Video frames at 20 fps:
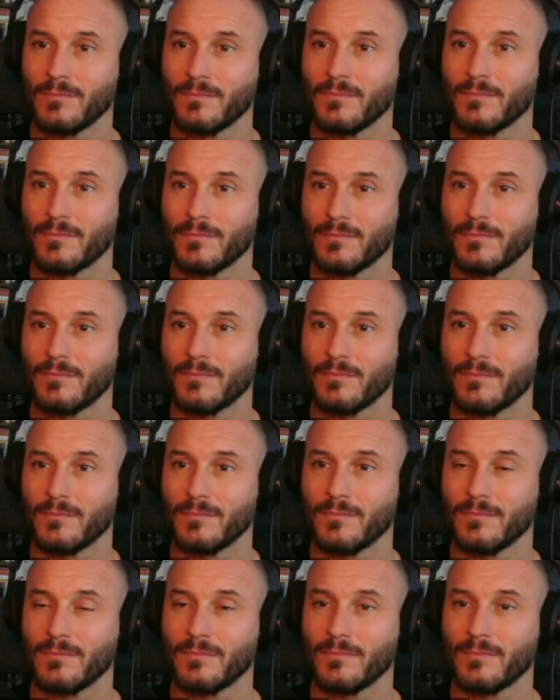
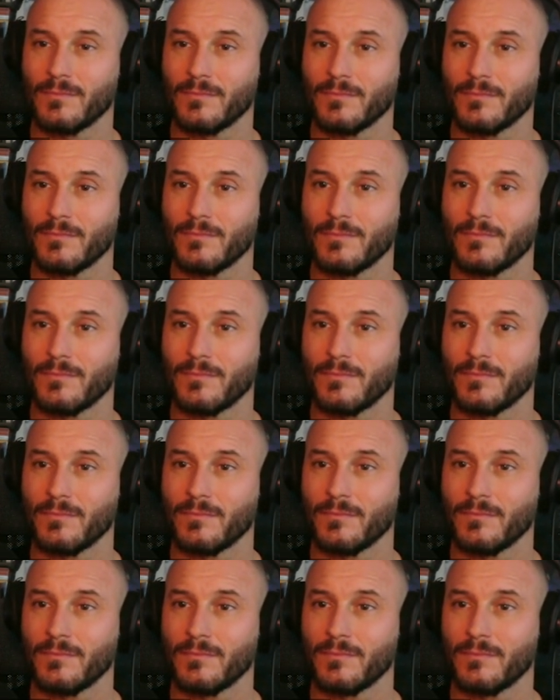
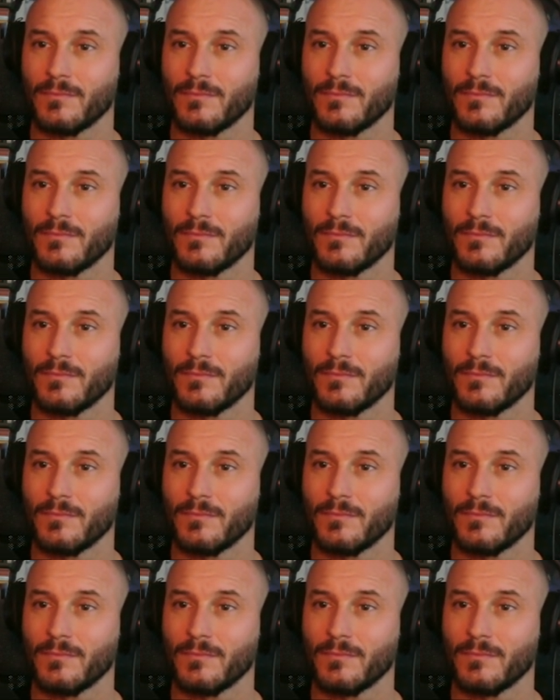The person shown says nothing.